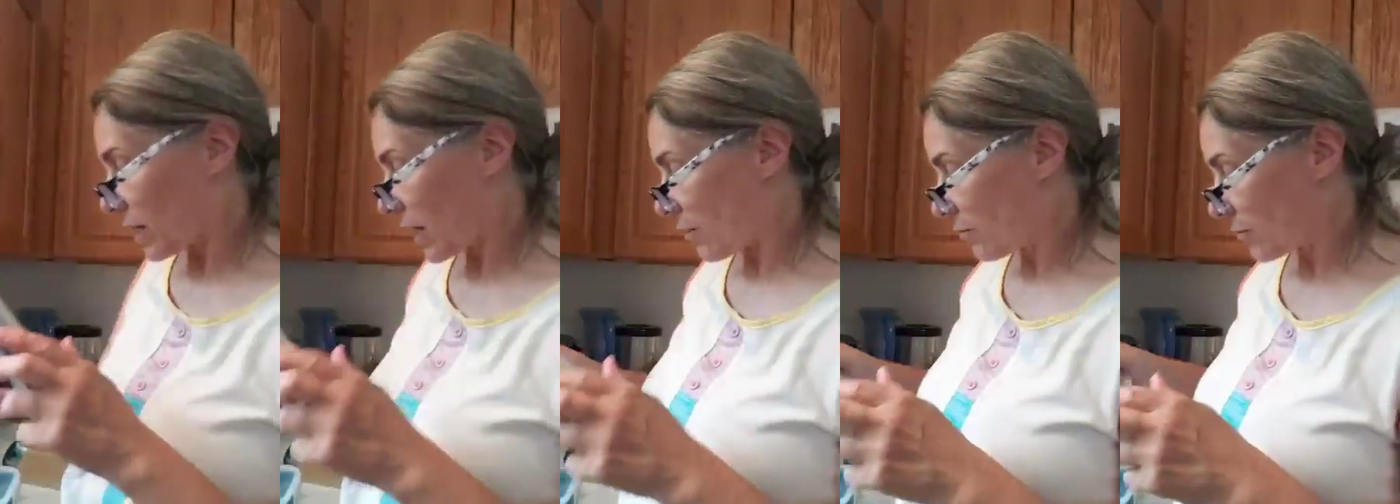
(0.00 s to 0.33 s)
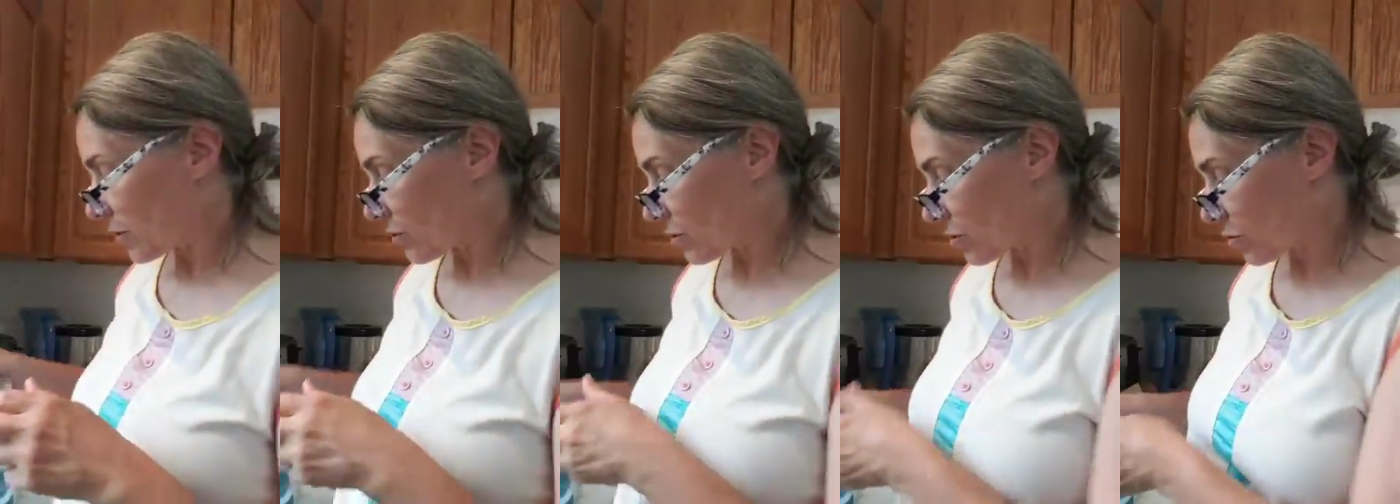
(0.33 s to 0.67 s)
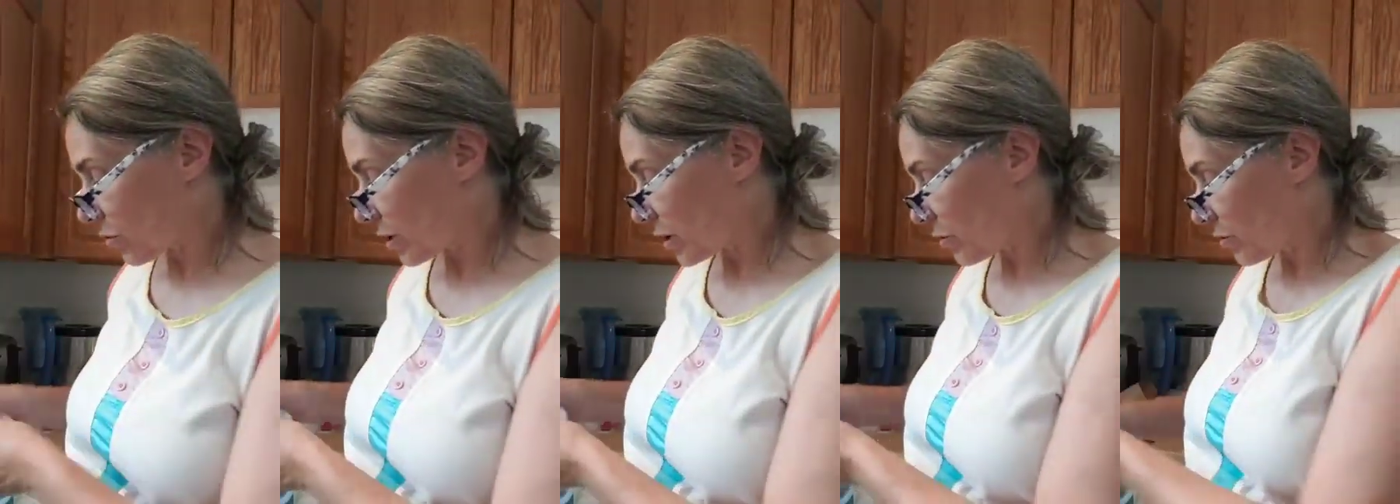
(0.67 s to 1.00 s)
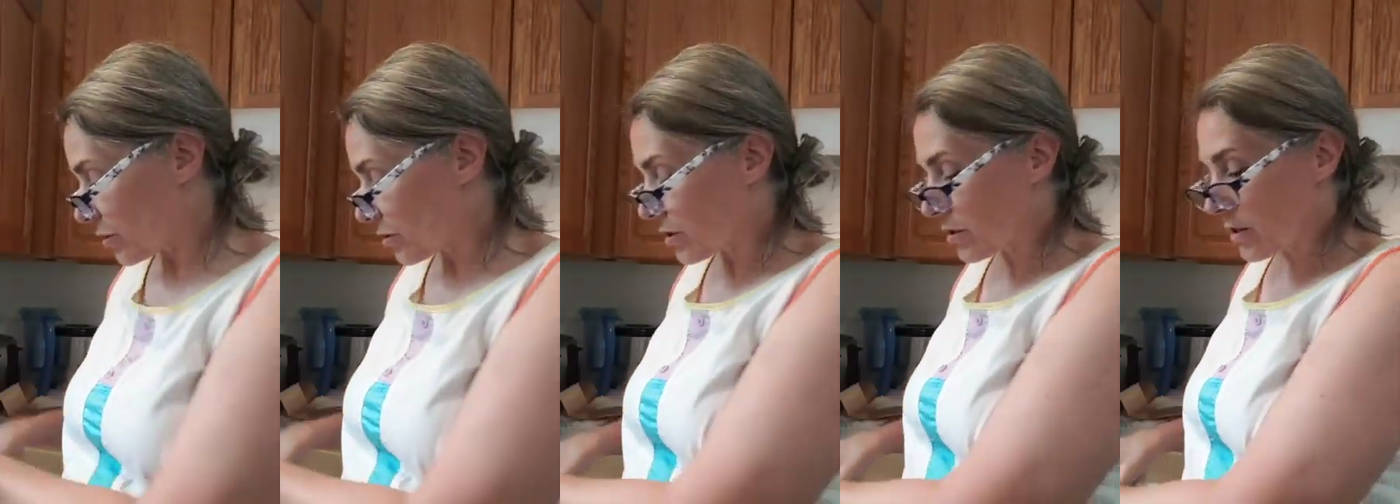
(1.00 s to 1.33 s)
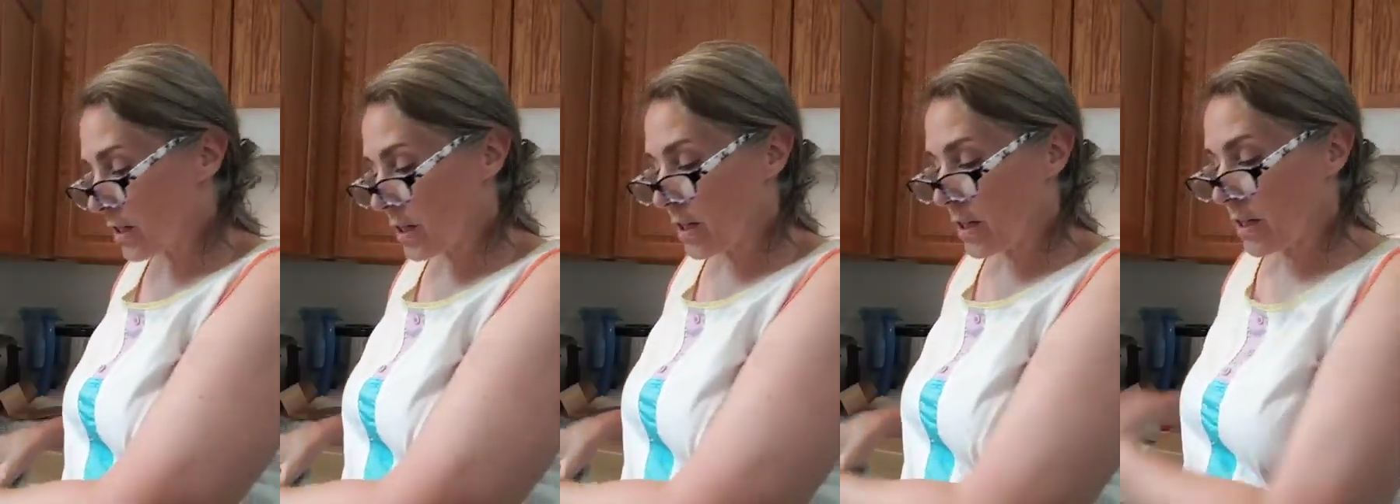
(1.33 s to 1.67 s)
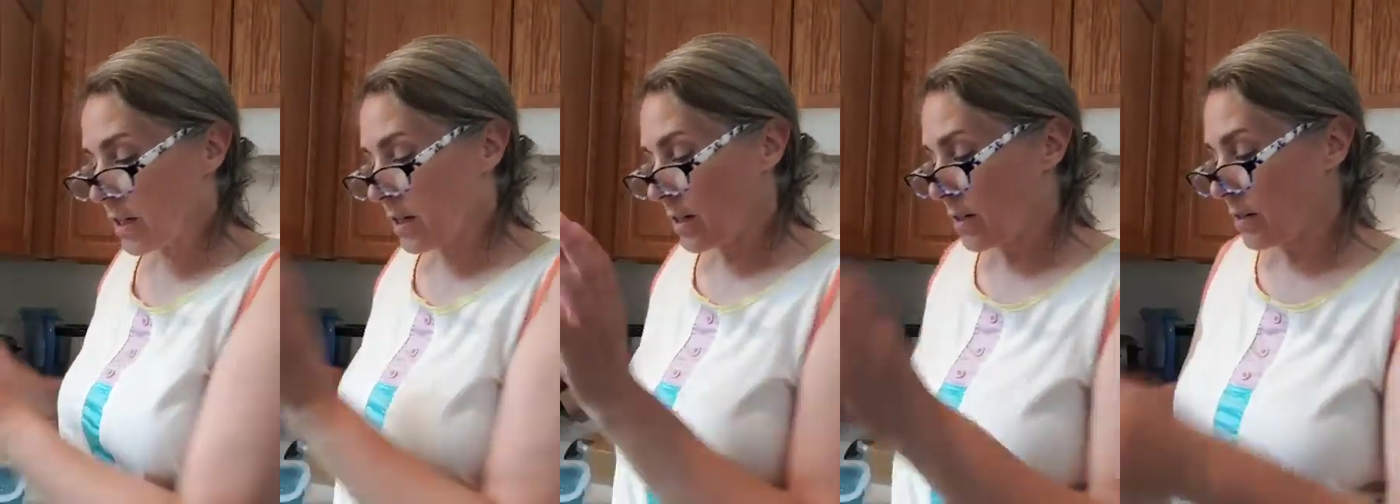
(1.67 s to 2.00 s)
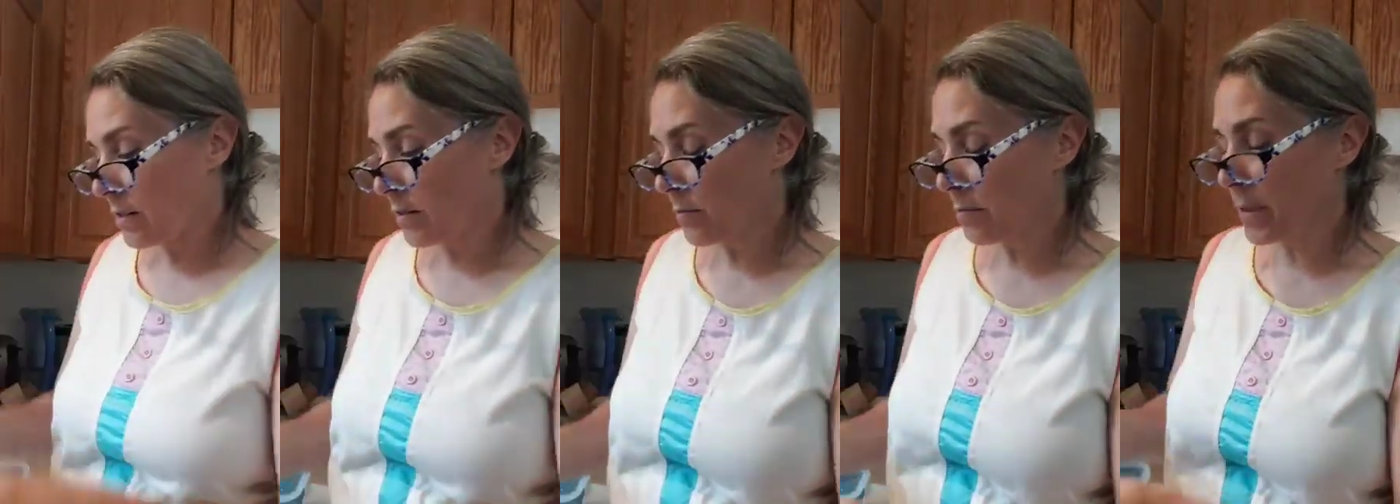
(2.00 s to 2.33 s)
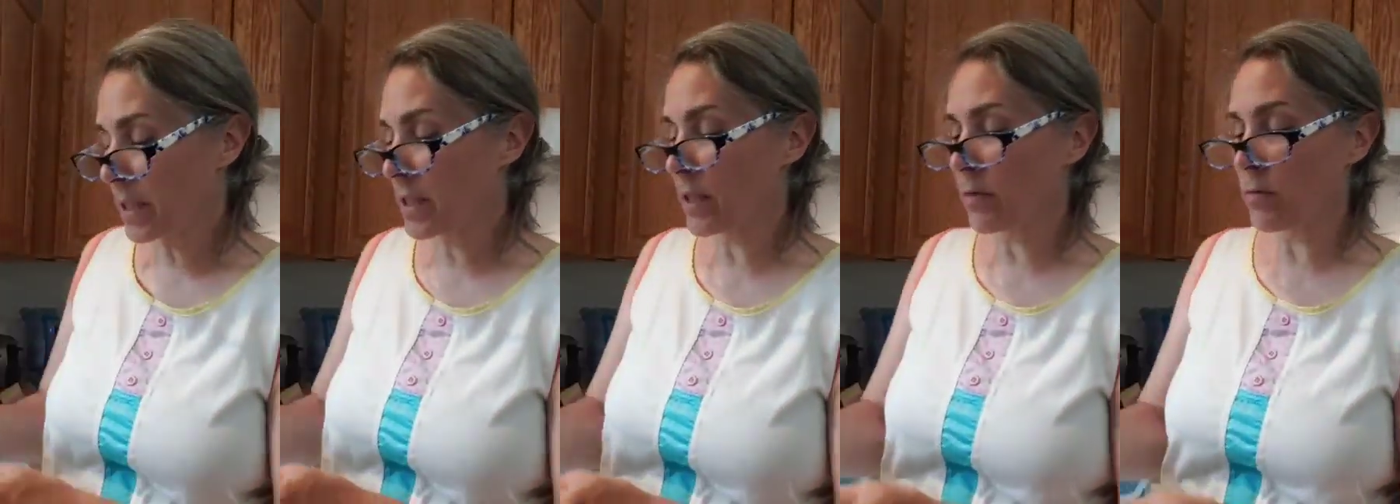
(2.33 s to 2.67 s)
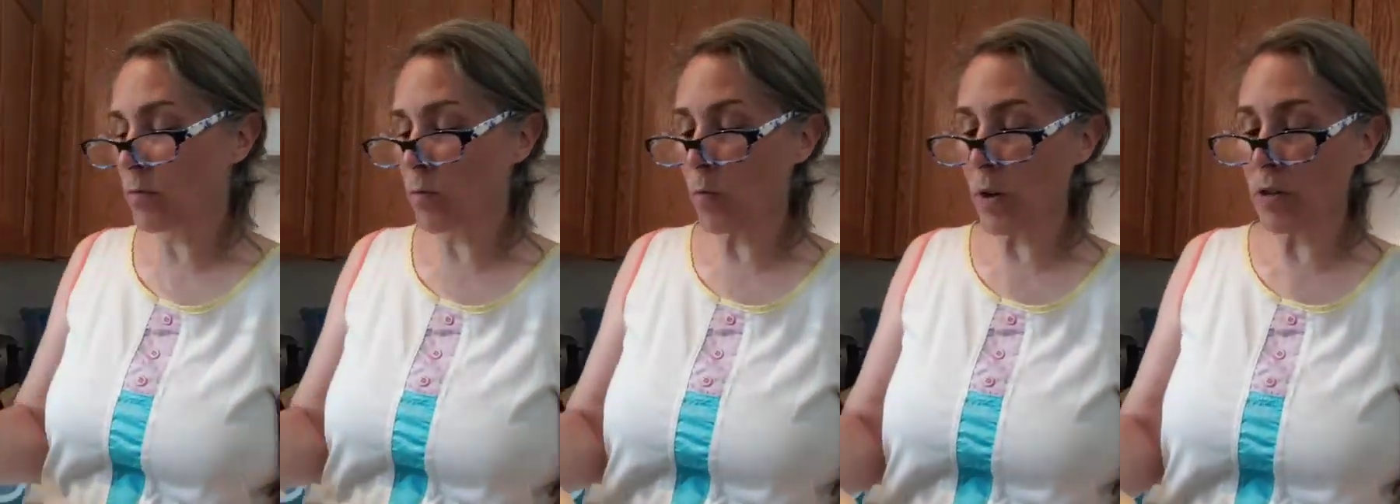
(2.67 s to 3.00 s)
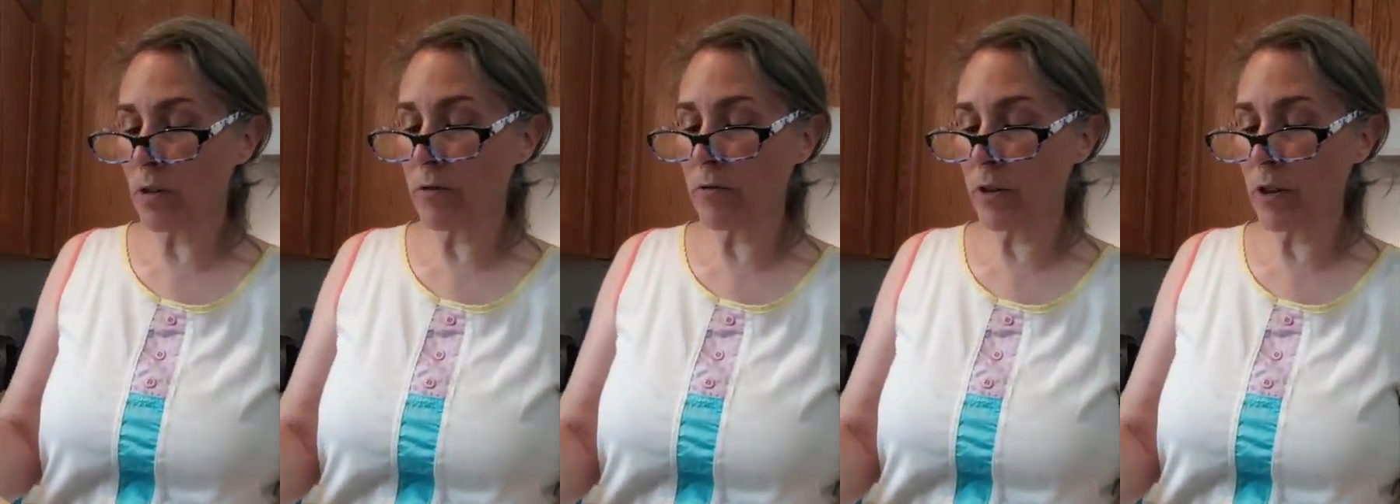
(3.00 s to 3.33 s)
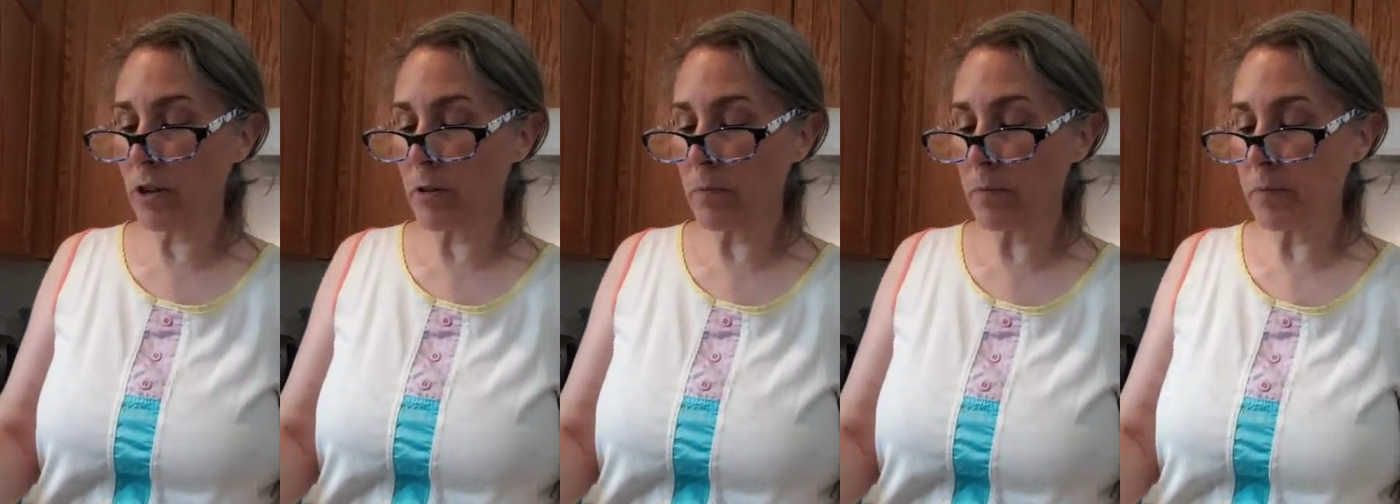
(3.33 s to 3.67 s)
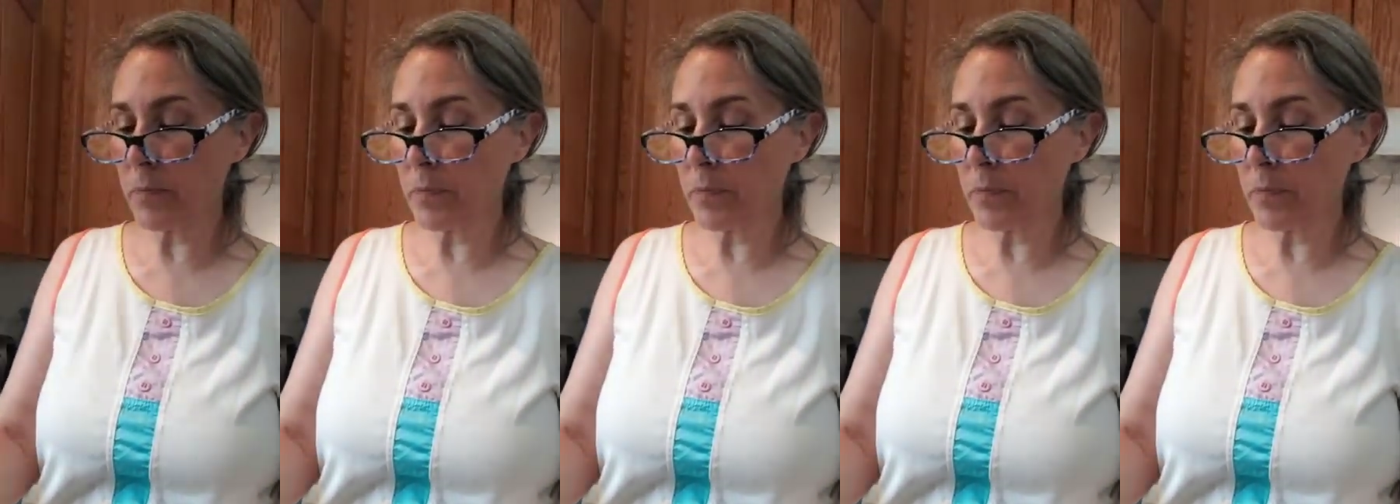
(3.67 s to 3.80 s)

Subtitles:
however you're storing yours. Makes it wonderful.